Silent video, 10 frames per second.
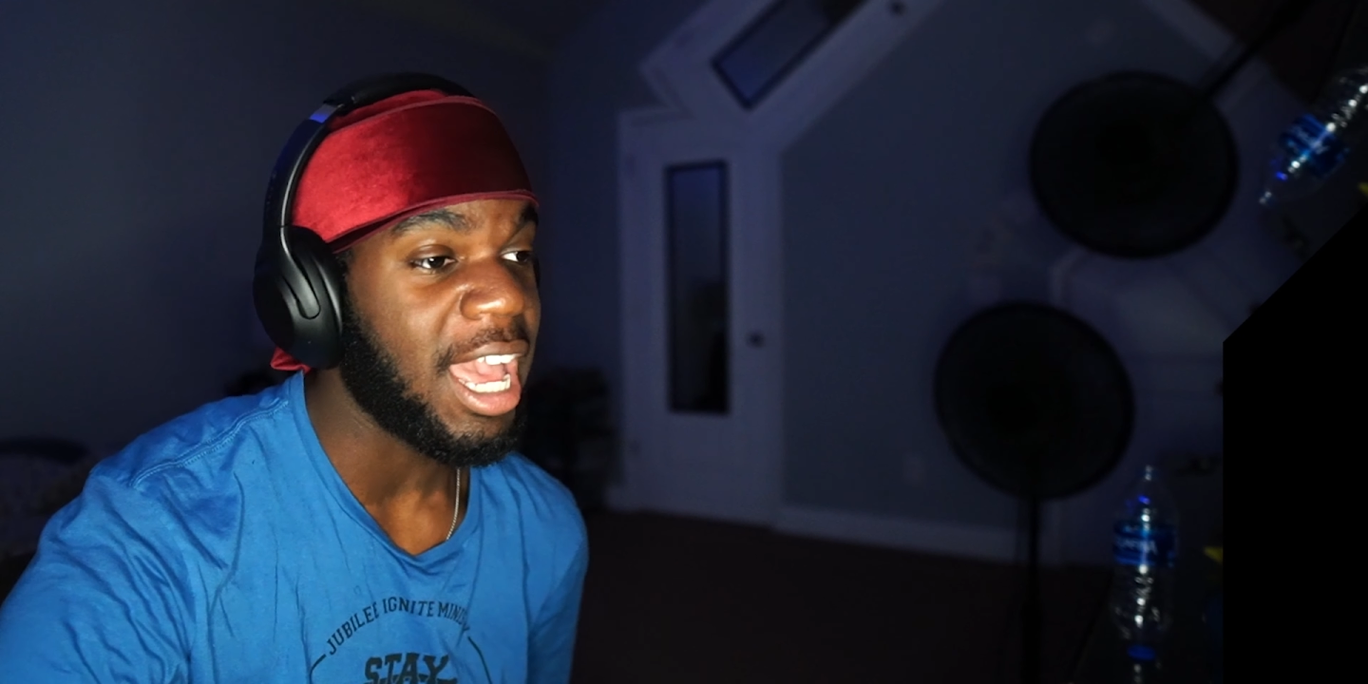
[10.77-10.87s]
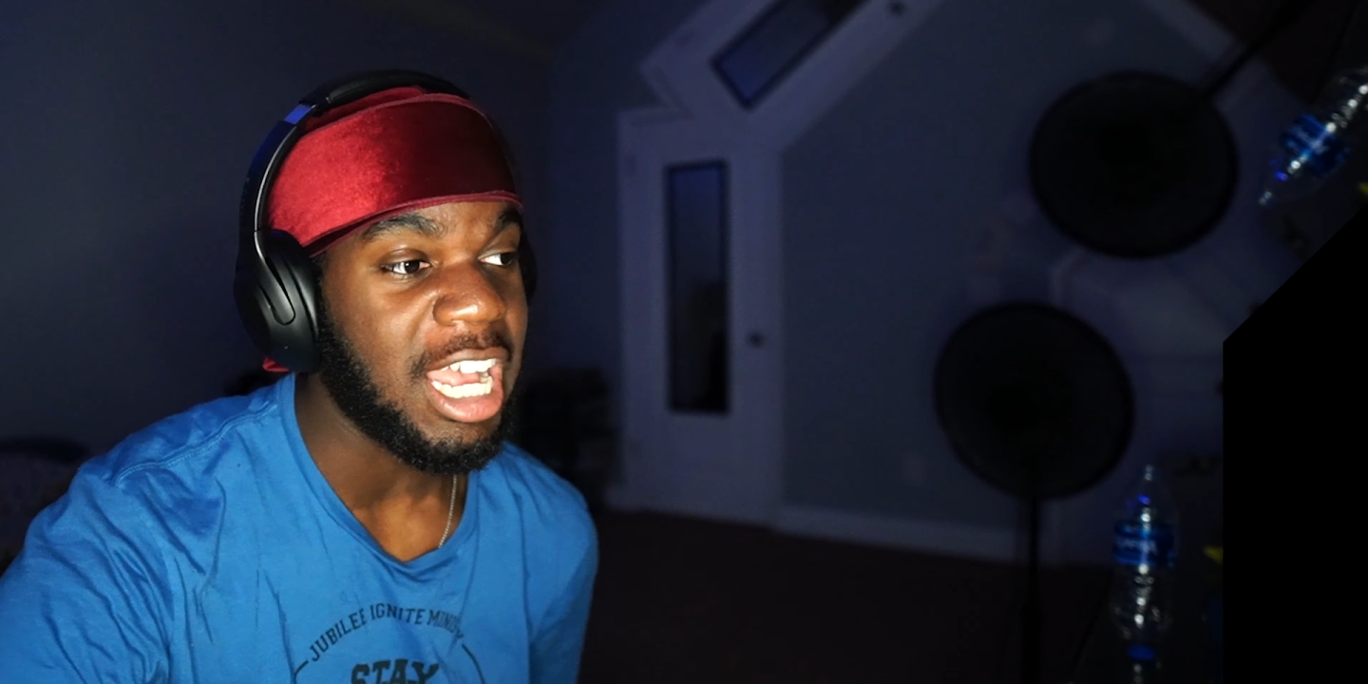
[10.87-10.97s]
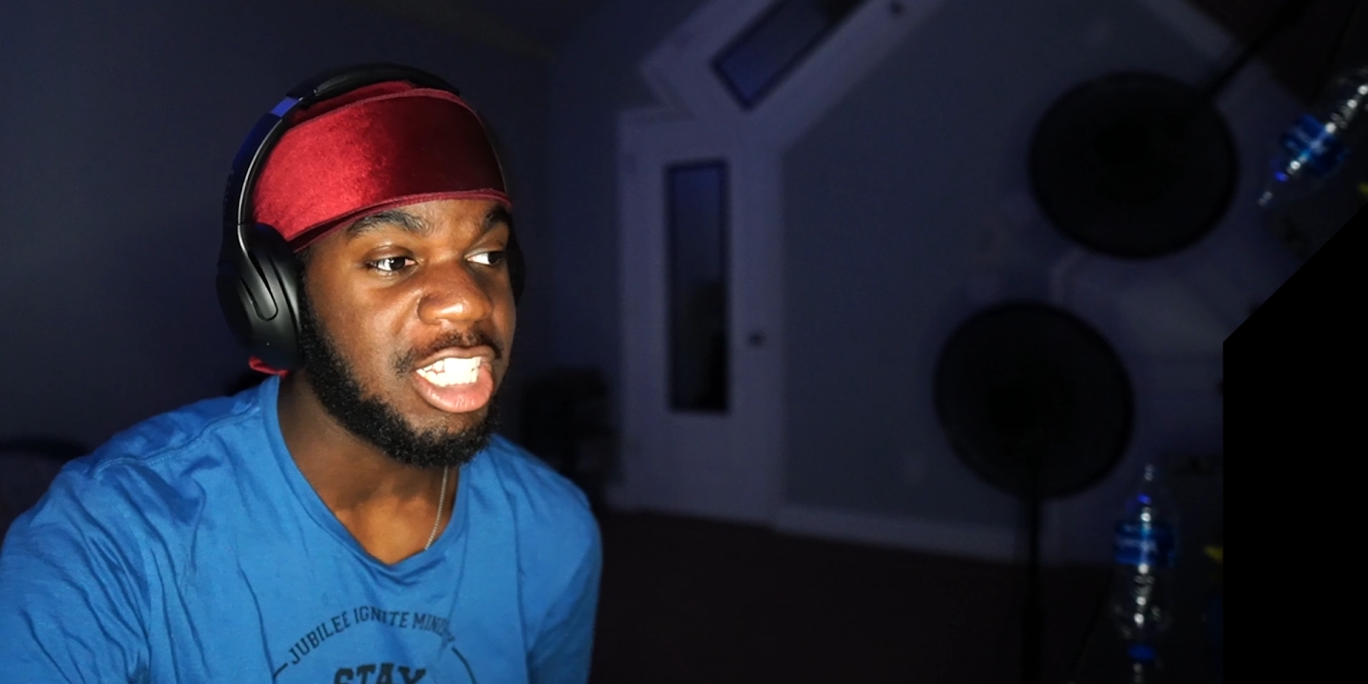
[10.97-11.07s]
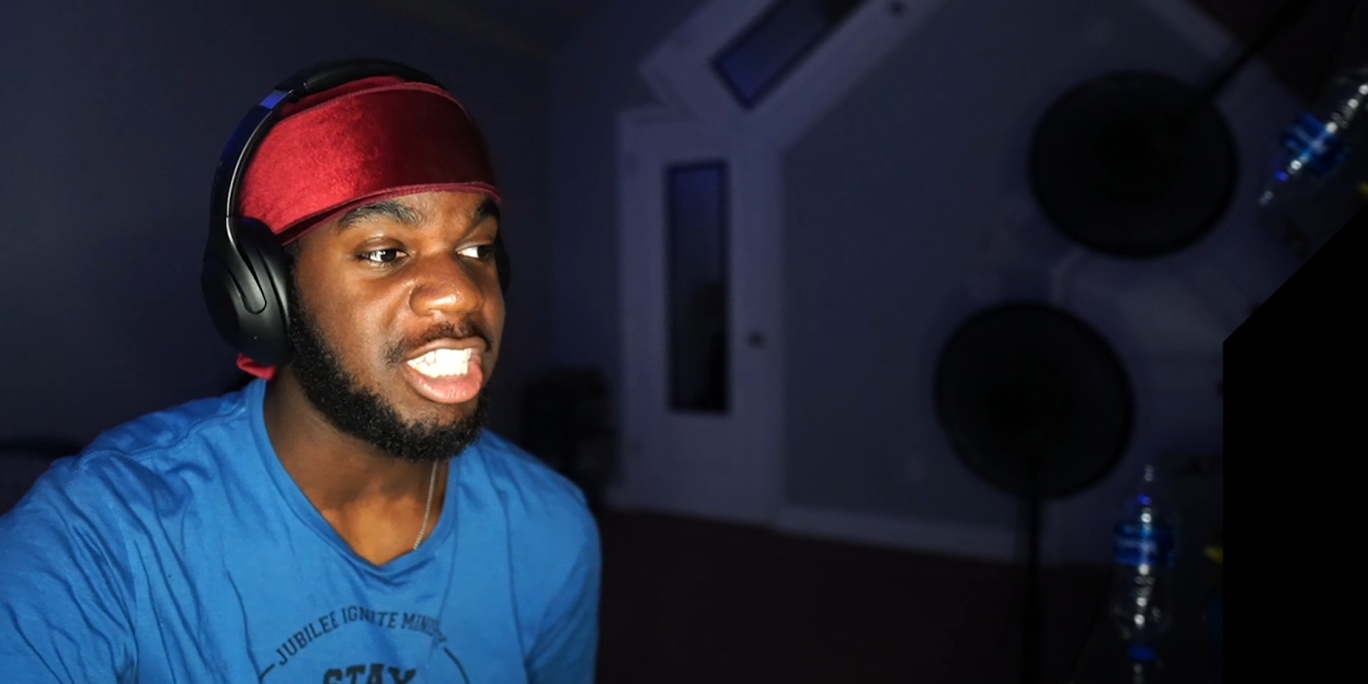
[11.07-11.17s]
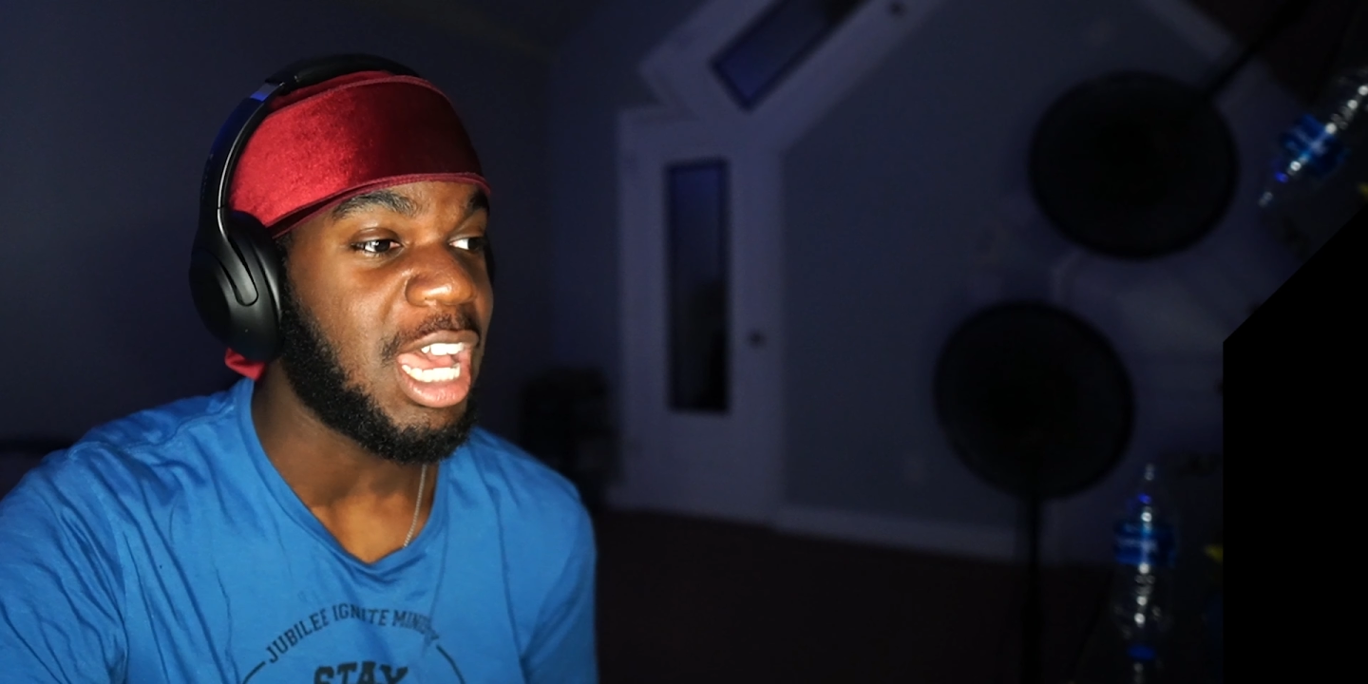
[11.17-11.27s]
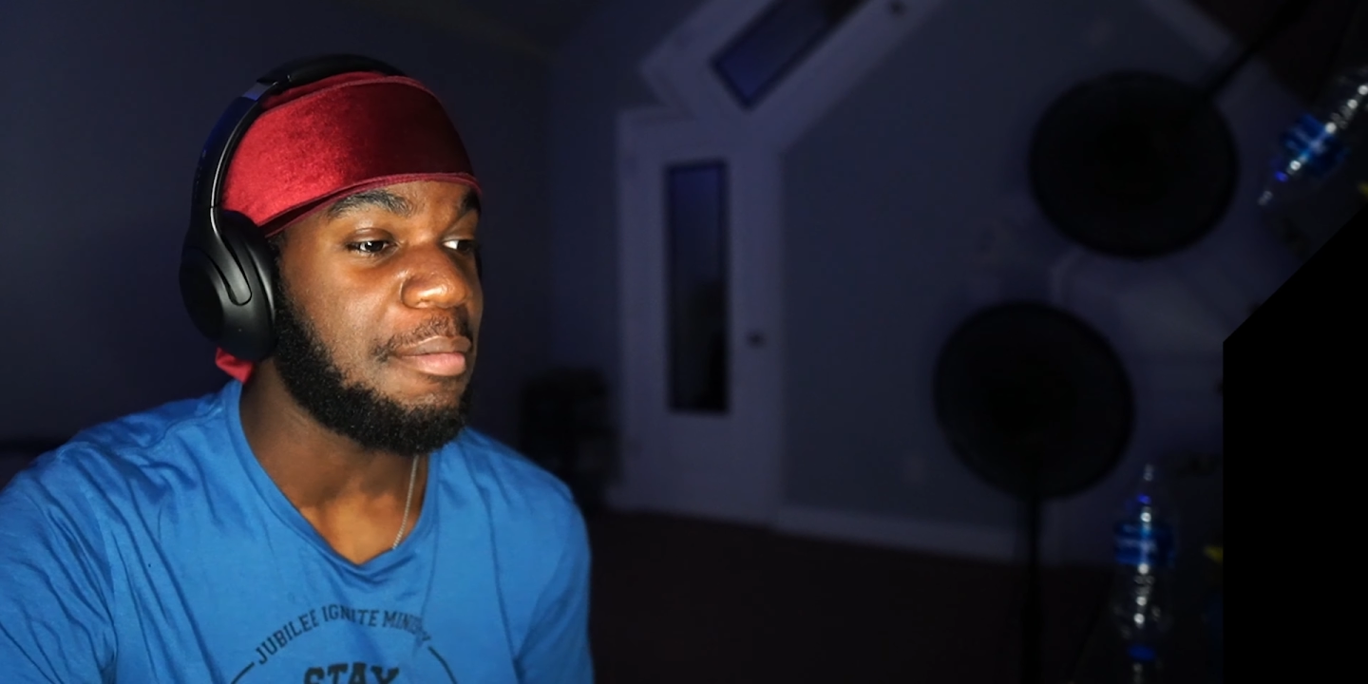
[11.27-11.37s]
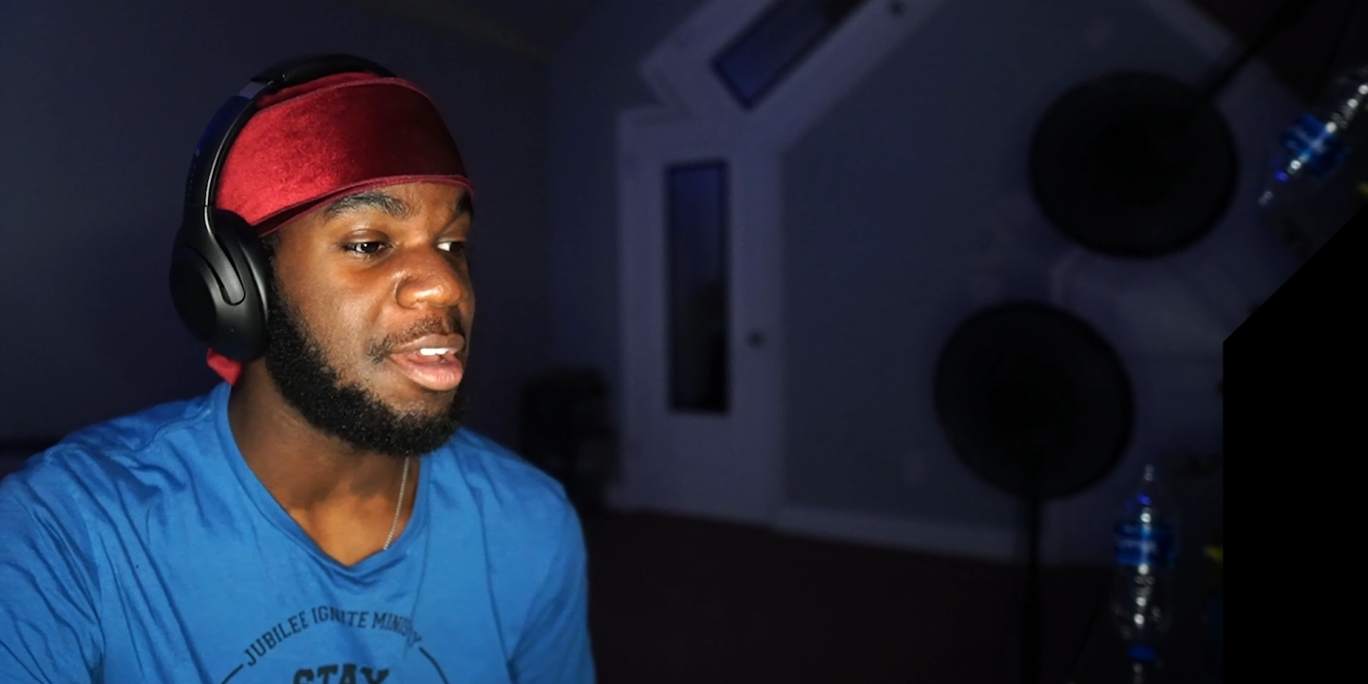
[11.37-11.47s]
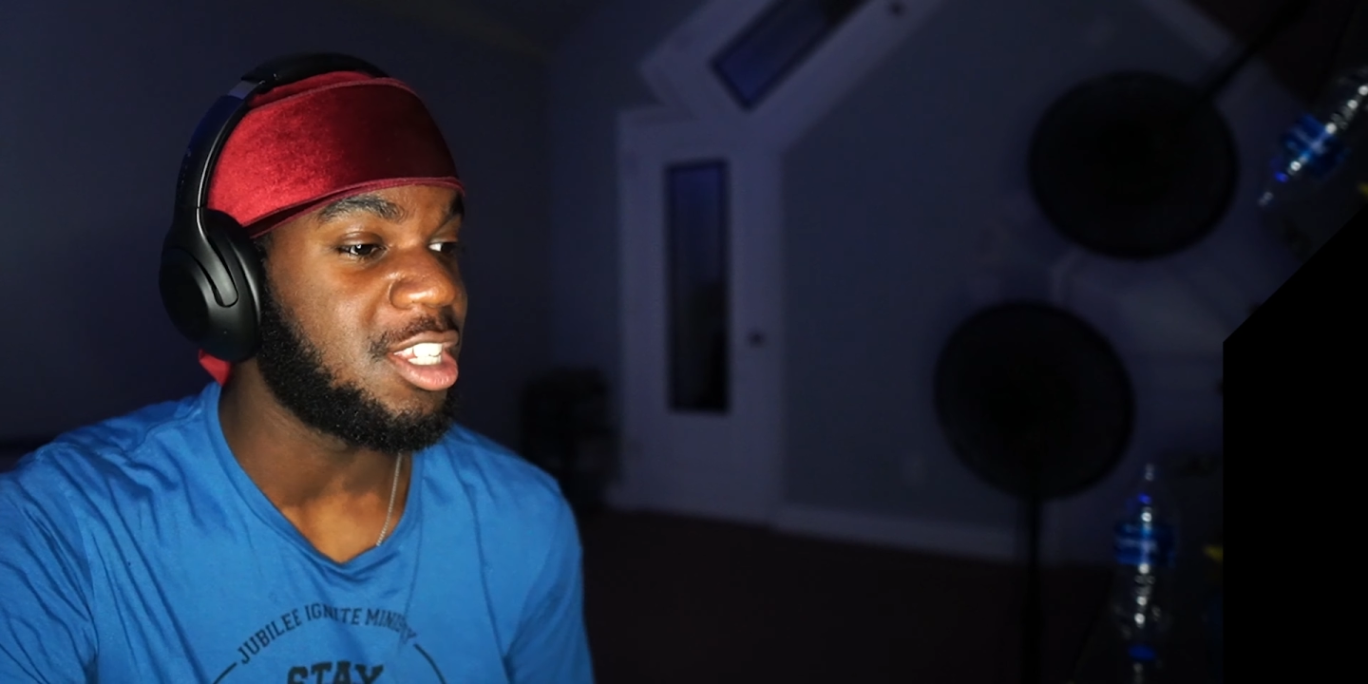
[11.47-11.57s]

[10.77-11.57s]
Cash Damage.